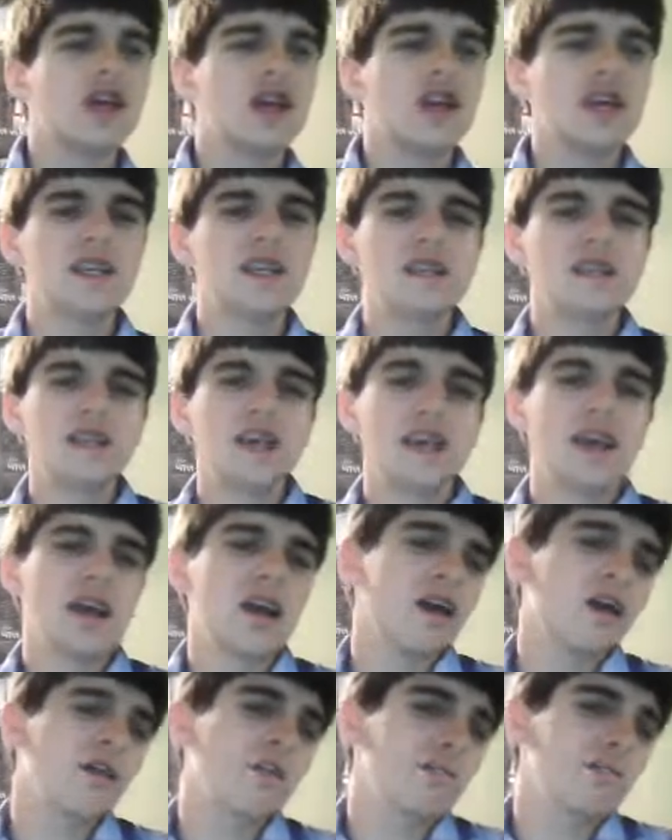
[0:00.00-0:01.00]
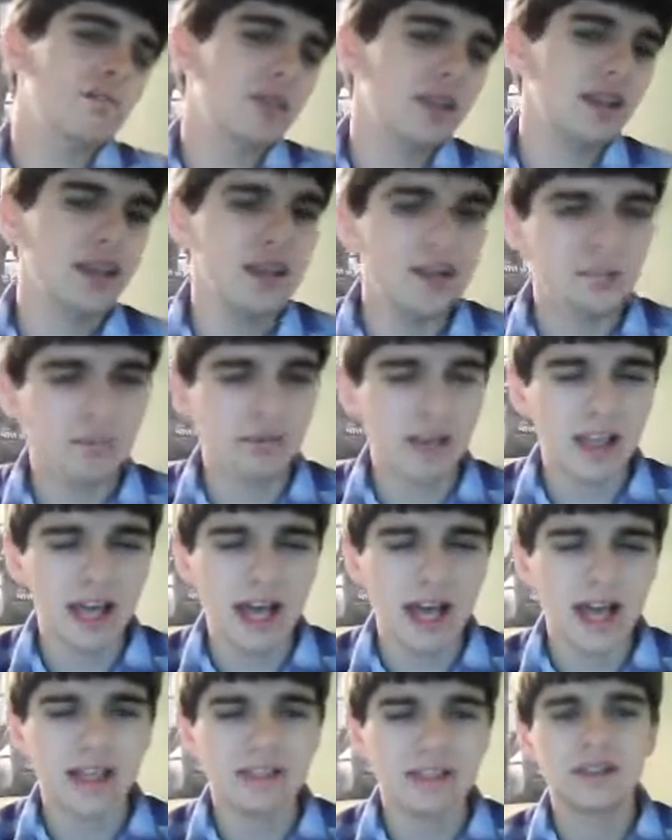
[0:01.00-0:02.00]
It is a complete
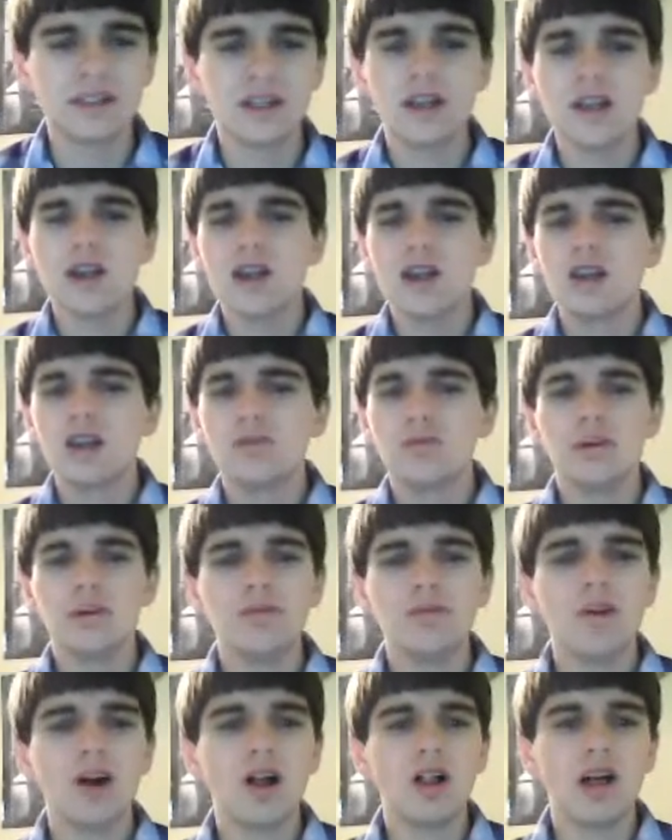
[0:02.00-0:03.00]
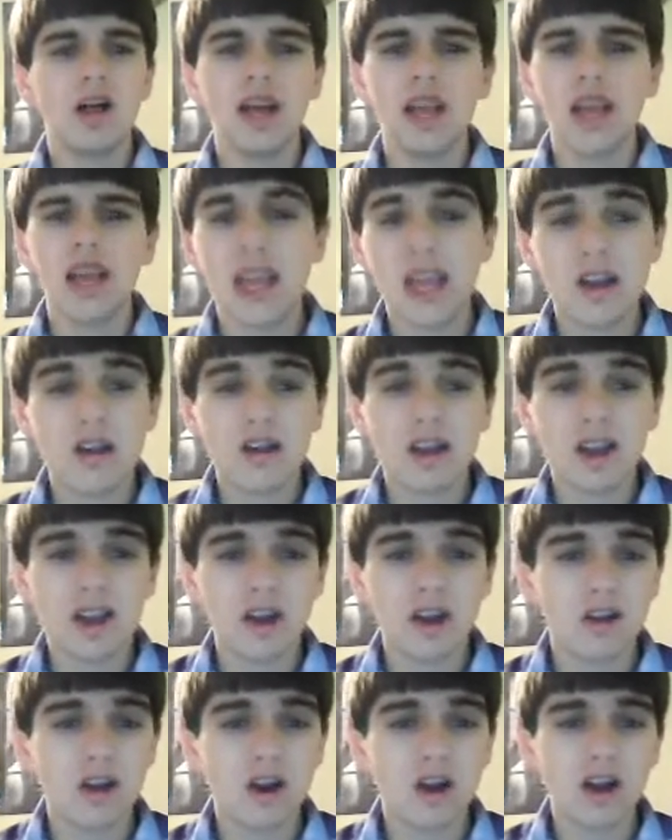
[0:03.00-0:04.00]
blast. We follow Aaron
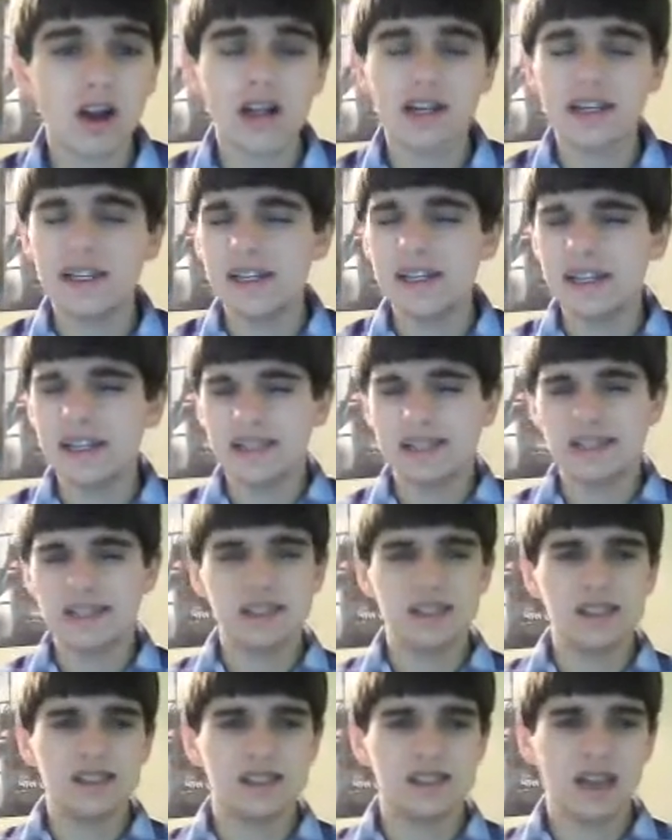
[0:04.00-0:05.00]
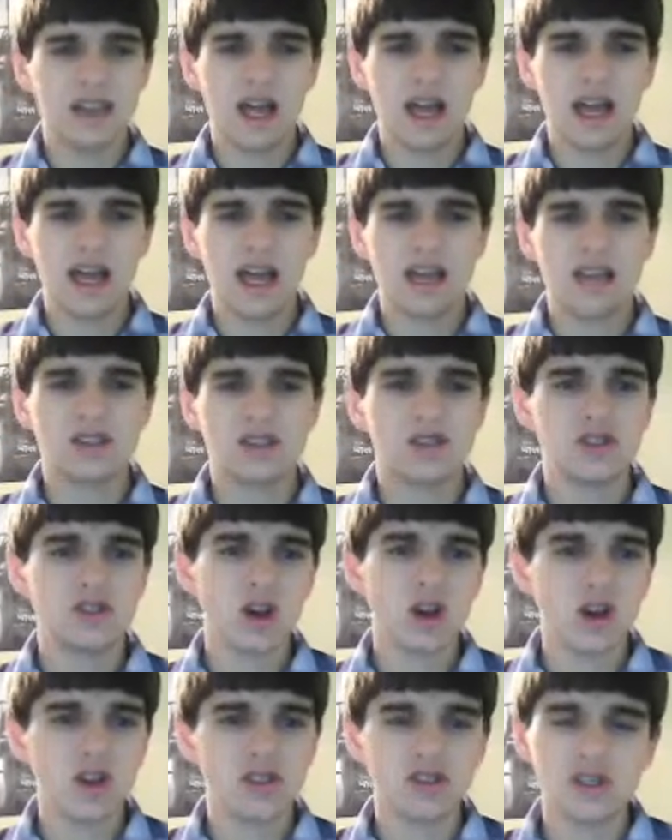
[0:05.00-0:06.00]
Eckhart. He is this like
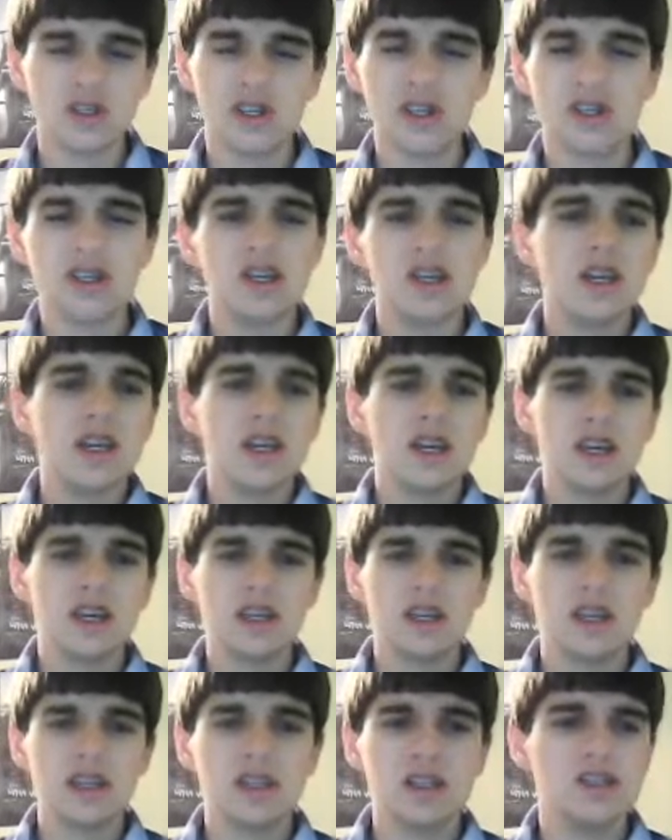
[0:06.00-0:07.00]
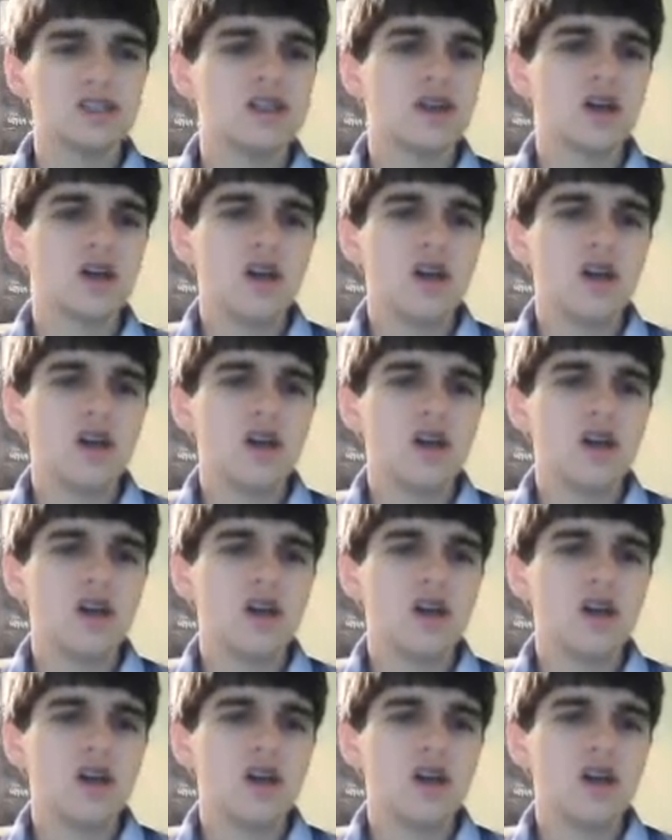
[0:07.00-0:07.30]
sergeant. His